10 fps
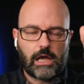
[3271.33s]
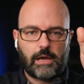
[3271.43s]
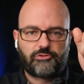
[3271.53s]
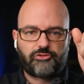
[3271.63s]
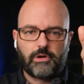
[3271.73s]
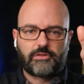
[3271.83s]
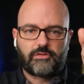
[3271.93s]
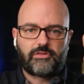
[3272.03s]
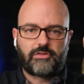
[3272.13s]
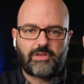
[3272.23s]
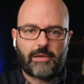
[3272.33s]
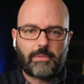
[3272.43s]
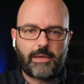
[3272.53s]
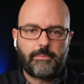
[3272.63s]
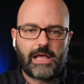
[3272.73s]
I'm sure it's
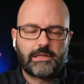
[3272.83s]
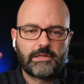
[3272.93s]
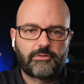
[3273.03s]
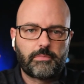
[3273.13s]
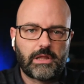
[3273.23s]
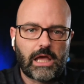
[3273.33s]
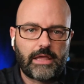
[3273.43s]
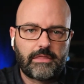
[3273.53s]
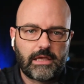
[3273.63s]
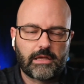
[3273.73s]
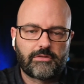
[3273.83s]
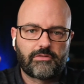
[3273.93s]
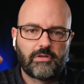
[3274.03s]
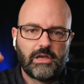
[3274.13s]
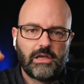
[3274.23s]
semi-balanced, but I think
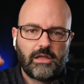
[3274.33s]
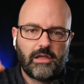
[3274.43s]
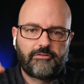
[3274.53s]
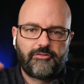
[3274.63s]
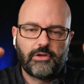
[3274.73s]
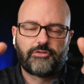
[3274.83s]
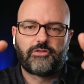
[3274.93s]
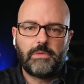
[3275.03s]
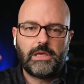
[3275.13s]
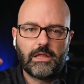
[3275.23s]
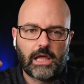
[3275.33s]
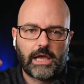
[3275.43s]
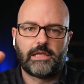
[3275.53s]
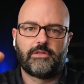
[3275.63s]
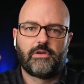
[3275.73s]
it feels to me
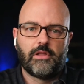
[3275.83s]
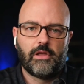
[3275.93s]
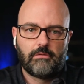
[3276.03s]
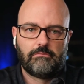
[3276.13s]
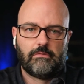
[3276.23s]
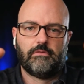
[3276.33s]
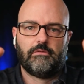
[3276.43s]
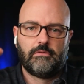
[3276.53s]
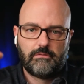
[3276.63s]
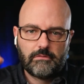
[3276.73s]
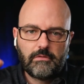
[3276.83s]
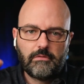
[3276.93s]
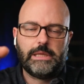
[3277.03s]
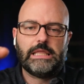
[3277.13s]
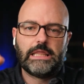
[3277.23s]
like it's gonna
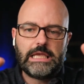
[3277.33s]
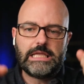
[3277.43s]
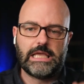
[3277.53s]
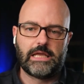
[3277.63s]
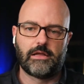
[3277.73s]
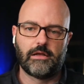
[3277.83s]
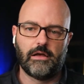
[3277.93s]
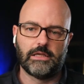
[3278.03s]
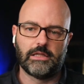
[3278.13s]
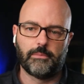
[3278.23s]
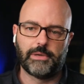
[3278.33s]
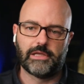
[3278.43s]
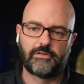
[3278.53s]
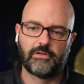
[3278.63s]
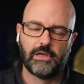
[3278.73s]
be leaning a little
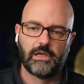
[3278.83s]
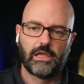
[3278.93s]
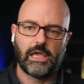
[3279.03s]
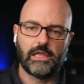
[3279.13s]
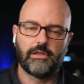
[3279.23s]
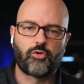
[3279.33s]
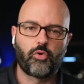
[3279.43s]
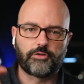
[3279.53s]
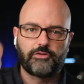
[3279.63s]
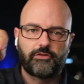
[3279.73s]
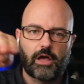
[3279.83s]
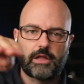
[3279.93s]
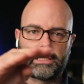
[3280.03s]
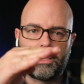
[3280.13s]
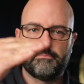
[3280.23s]
bit. And of course, it's
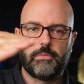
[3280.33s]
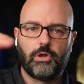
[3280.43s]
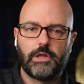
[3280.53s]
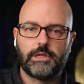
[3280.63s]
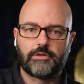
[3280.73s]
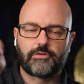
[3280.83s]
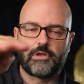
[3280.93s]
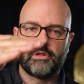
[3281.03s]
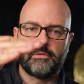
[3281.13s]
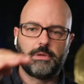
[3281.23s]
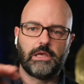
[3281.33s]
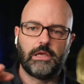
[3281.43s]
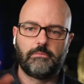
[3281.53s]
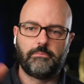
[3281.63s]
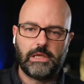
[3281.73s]
on a gimbal and it's going to
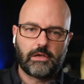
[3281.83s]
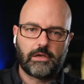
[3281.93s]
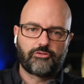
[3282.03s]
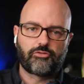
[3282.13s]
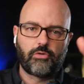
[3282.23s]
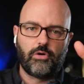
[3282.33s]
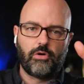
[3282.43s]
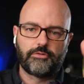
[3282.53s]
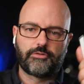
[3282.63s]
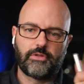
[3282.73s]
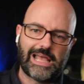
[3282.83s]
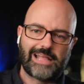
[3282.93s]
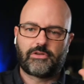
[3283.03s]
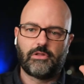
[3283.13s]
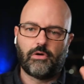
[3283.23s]
be being controlled, so
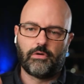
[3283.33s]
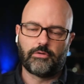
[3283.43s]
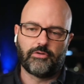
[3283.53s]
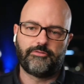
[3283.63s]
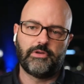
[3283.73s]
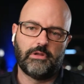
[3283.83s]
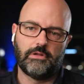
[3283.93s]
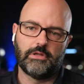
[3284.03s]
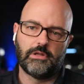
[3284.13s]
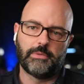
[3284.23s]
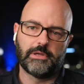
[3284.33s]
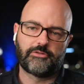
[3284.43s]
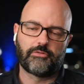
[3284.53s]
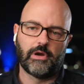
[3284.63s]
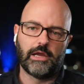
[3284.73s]
that's going to also feel a little
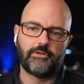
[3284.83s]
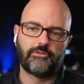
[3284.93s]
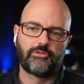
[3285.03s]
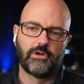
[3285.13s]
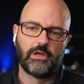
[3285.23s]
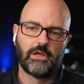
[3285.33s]
bit strange.